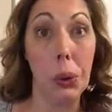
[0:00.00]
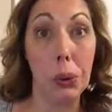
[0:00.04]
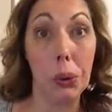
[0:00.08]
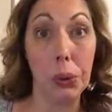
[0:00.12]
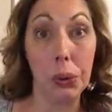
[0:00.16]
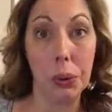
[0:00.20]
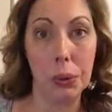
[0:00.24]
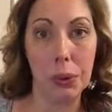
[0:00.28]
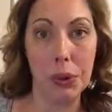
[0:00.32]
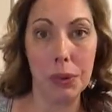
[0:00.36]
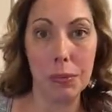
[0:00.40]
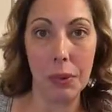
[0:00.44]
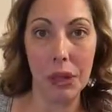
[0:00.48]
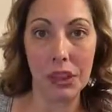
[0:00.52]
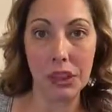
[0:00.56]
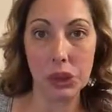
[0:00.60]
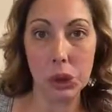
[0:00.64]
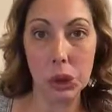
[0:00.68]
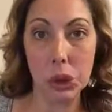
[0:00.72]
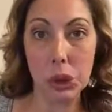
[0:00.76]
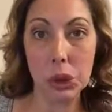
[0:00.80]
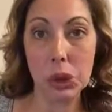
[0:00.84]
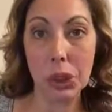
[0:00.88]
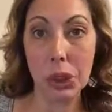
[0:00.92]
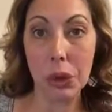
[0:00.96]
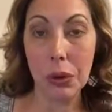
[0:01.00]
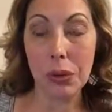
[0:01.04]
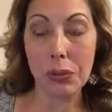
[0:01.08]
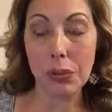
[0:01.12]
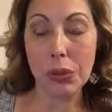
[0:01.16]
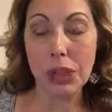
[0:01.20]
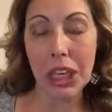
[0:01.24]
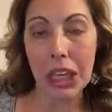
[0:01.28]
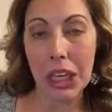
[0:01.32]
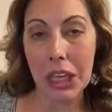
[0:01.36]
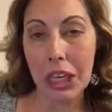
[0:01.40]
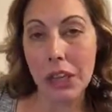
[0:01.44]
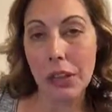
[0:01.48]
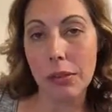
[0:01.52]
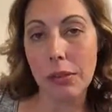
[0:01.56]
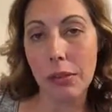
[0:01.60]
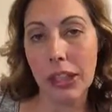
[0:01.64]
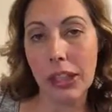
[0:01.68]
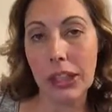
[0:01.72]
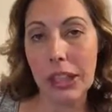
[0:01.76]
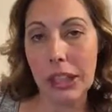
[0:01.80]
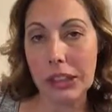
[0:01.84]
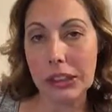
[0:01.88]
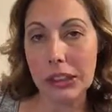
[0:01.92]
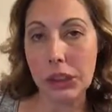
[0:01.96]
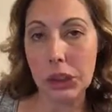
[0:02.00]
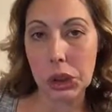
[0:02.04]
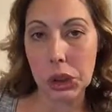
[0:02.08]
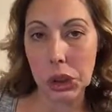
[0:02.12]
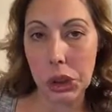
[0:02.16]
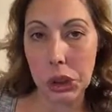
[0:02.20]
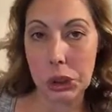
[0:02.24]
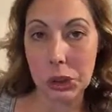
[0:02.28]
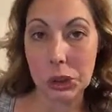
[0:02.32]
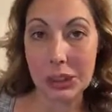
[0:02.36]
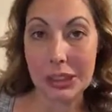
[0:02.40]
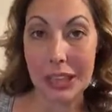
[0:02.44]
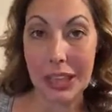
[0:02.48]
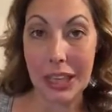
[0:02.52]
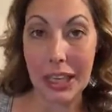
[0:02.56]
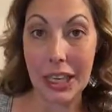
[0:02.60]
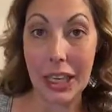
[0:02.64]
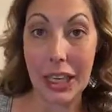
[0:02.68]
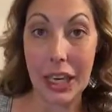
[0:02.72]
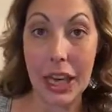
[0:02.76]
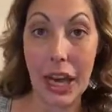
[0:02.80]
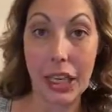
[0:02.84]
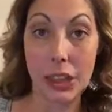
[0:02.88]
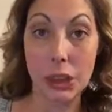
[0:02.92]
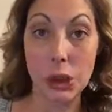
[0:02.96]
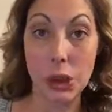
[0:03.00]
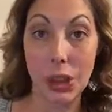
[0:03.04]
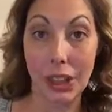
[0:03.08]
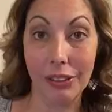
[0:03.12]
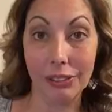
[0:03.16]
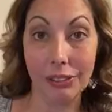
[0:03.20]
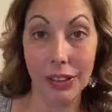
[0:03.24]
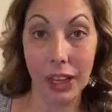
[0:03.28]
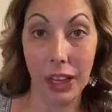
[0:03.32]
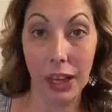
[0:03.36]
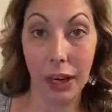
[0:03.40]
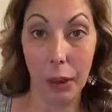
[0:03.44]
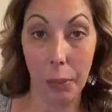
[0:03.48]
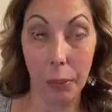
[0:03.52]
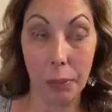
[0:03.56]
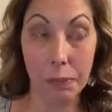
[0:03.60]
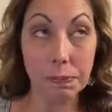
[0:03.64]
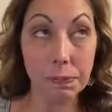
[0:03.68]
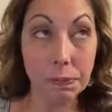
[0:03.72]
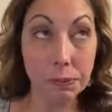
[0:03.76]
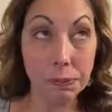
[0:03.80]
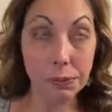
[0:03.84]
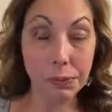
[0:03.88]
3 months or so. I'm taking my kids to go see Jeff Dunham.